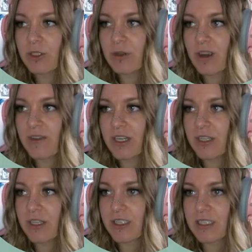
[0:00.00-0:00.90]
we do have
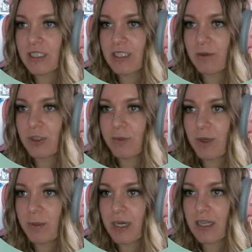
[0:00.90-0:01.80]
another assistant, which
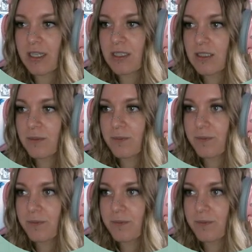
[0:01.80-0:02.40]
might be nice.